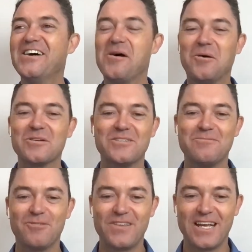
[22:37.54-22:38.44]
Awesome.
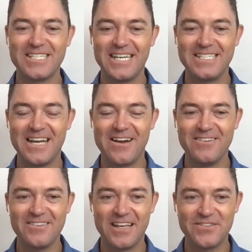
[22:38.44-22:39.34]
Well, thanks again,
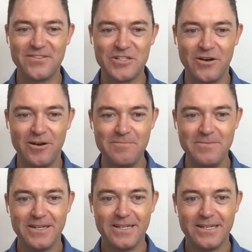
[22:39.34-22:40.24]
Darren. Thanks for your time.
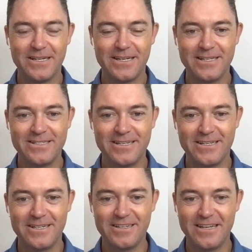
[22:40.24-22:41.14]
And
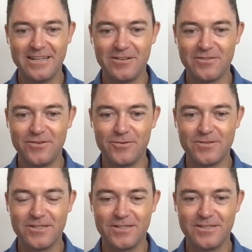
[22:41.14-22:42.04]
look forward
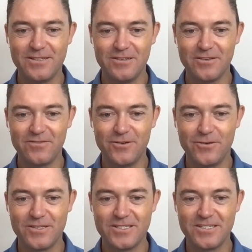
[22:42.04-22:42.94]

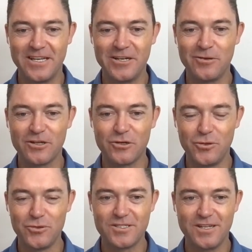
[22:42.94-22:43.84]
to seeing all the
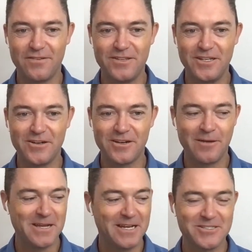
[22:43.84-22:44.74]
cool stuff that you got coming out